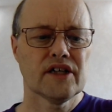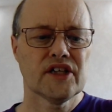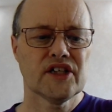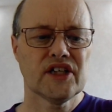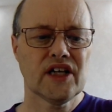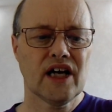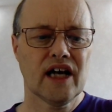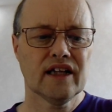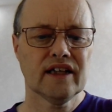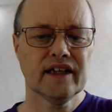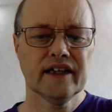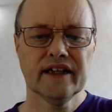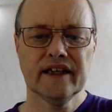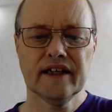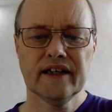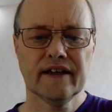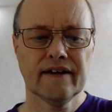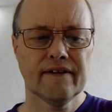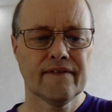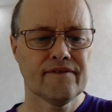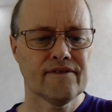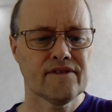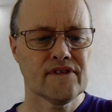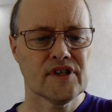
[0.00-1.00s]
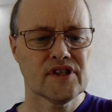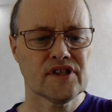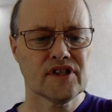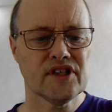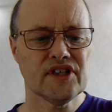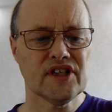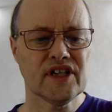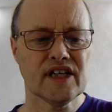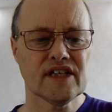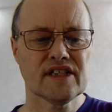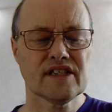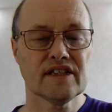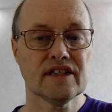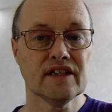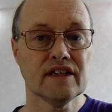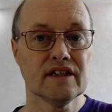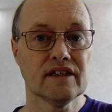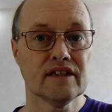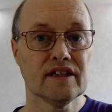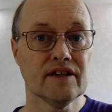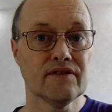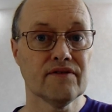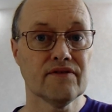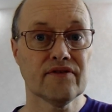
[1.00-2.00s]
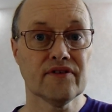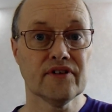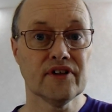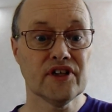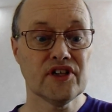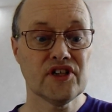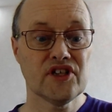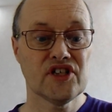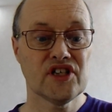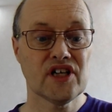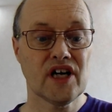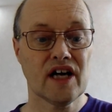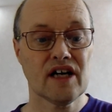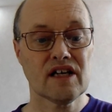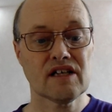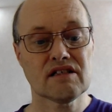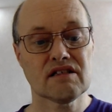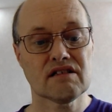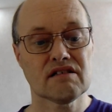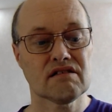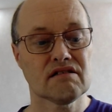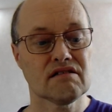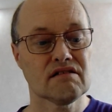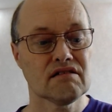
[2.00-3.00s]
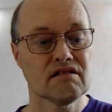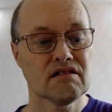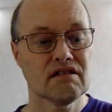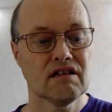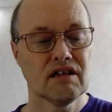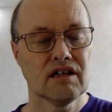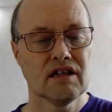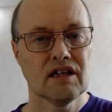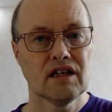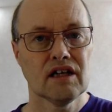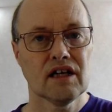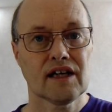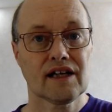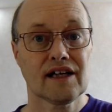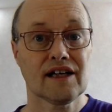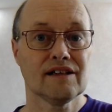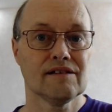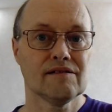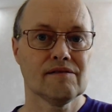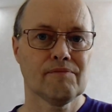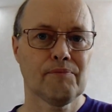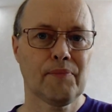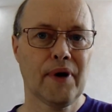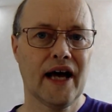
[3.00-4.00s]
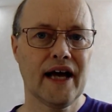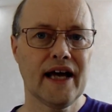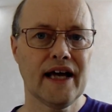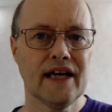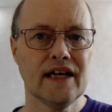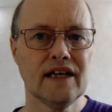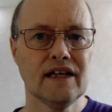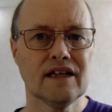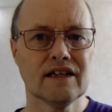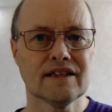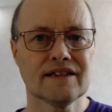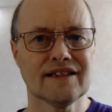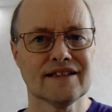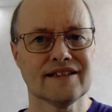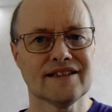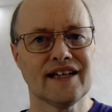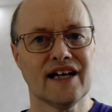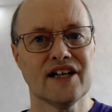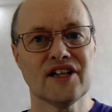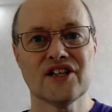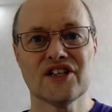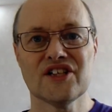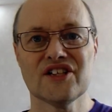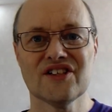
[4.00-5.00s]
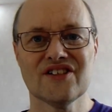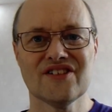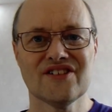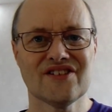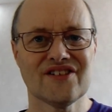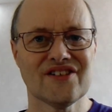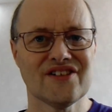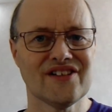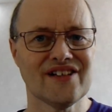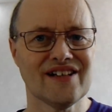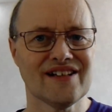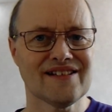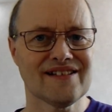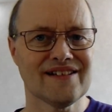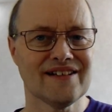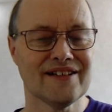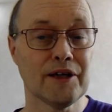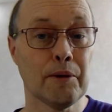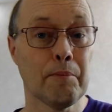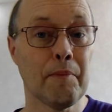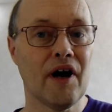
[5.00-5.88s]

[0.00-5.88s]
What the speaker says: Shelley suggested Infinite Jest. Pay at Attention suggested